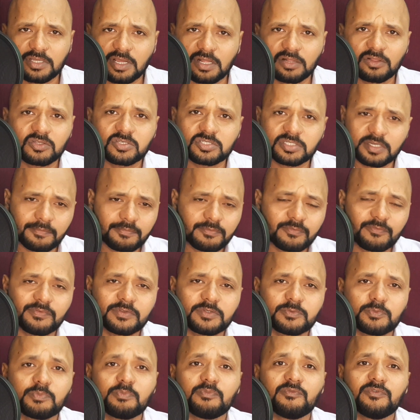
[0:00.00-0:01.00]
all the stuff
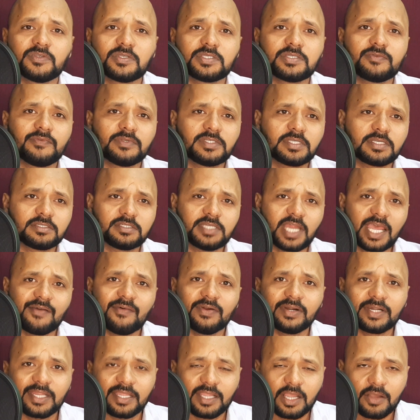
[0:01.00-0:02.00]
which is
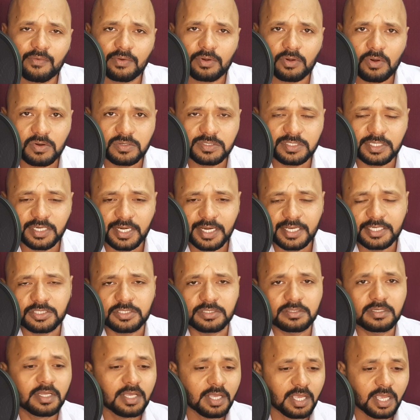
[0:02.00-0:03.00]
diverting our
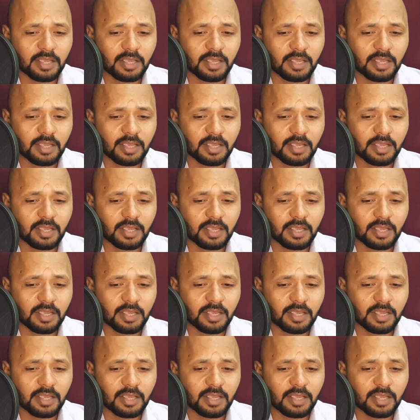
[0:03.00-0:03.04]
concentration,